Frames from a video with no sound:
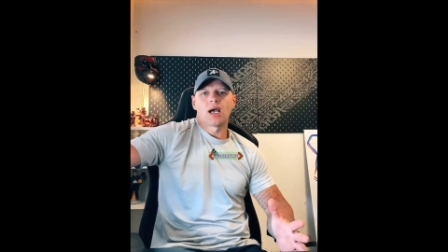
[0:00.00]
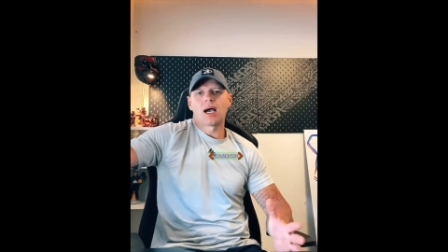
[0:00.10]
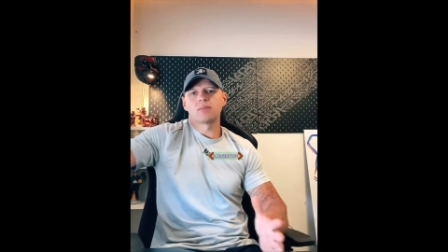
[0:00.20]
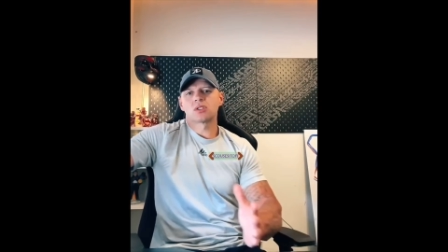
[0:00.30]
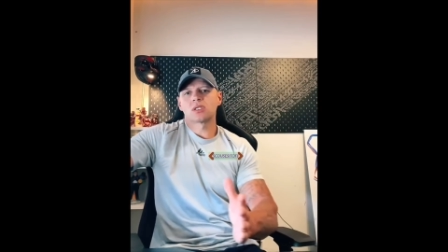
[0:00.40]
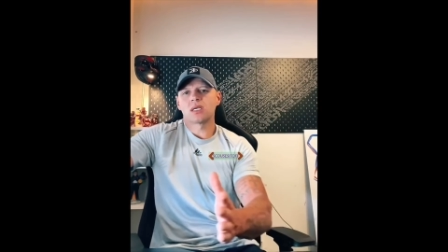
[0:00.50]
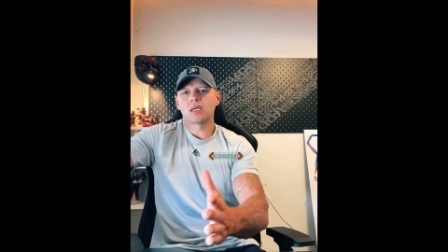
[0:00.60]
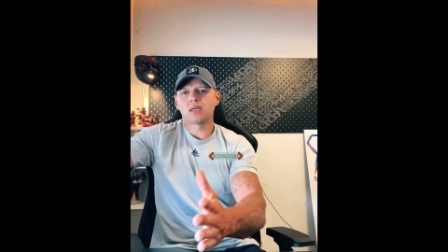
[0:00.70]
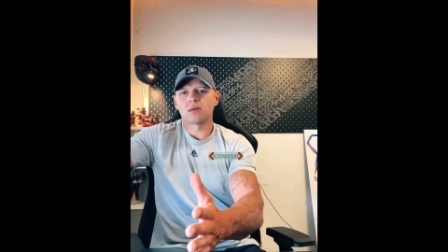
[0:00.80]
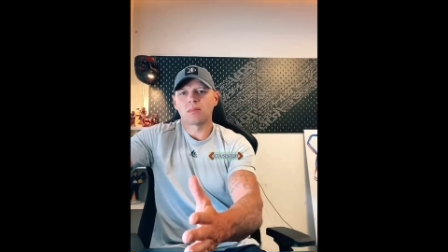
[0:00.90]
I'm
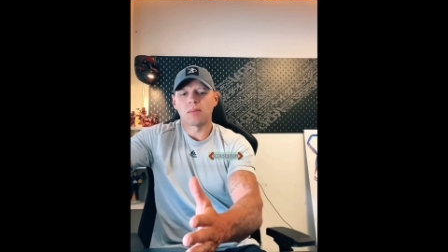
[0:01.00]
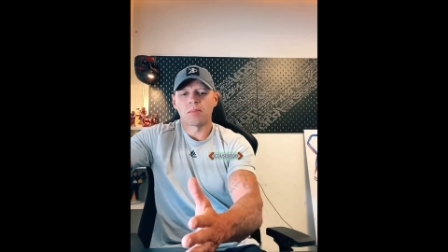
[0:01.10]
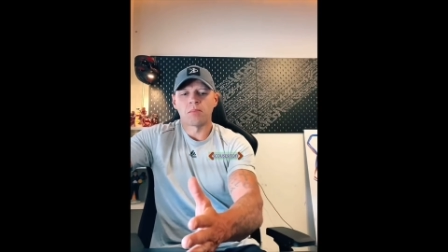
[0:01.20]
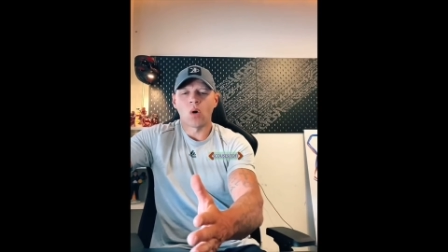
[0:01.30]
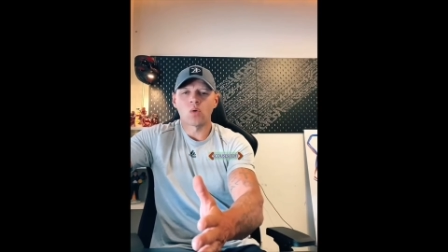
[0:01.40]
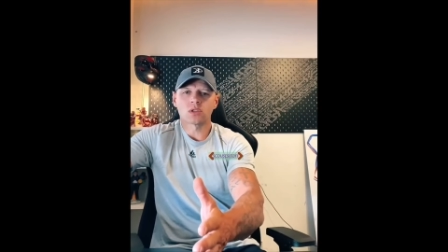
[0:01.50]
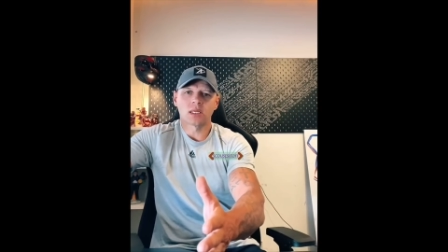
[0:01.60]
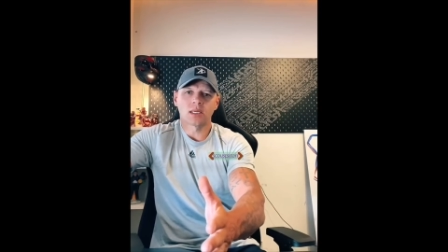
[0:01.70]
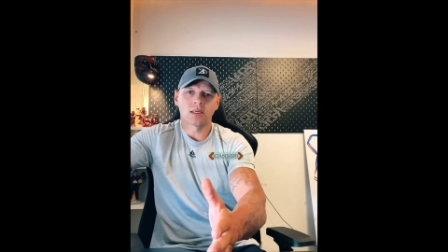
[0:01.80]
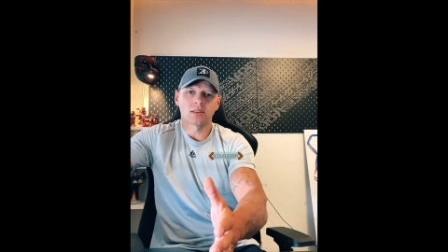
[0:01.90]
seeing most
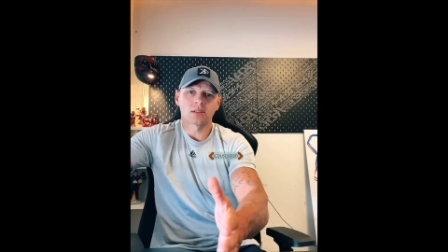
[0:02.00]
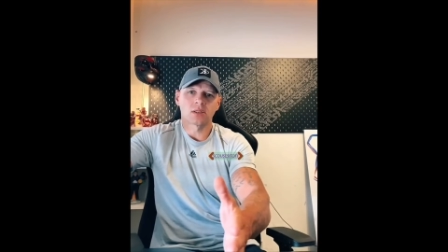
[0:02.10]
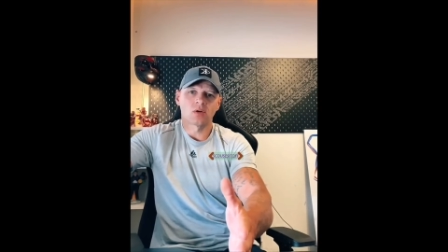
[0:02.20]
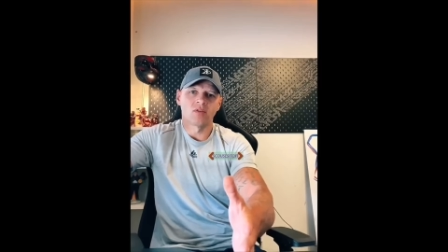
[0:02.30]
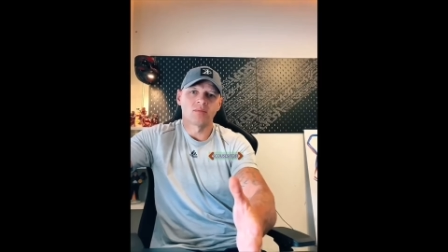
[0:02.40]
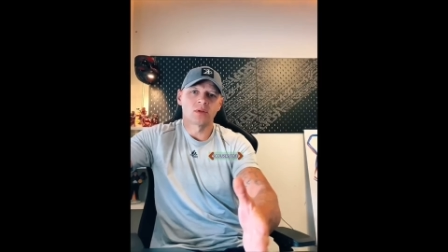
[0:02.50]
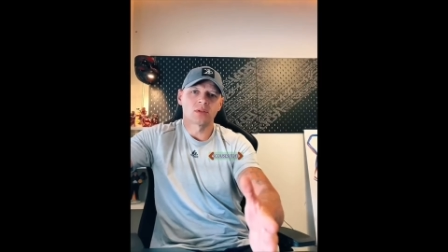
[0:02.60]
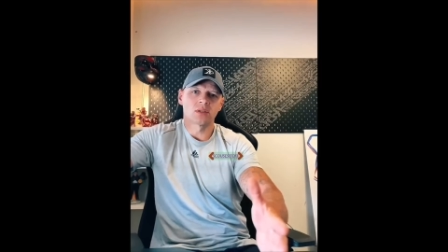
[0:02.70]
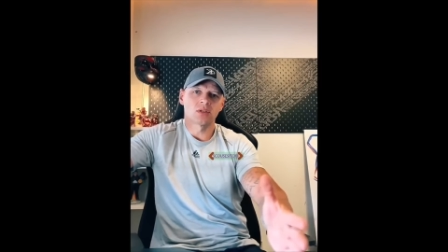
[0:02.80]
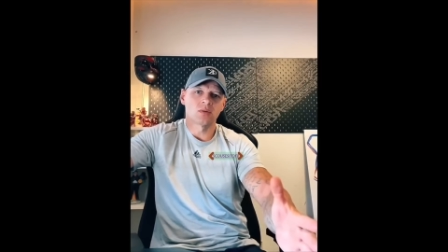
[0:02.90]
things the
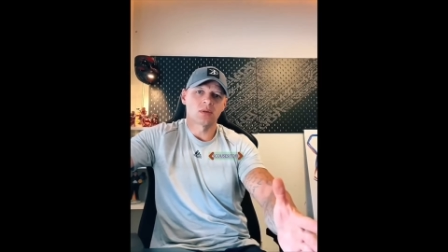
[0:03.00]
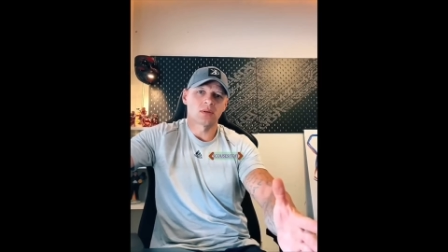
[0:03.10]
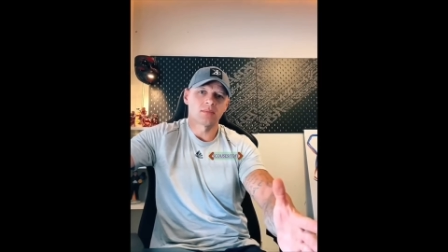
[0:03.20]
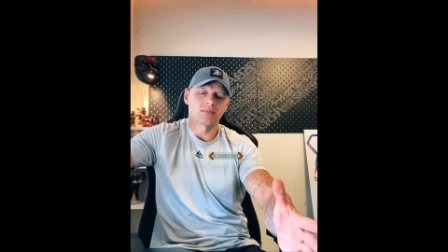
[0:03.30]
government are doing,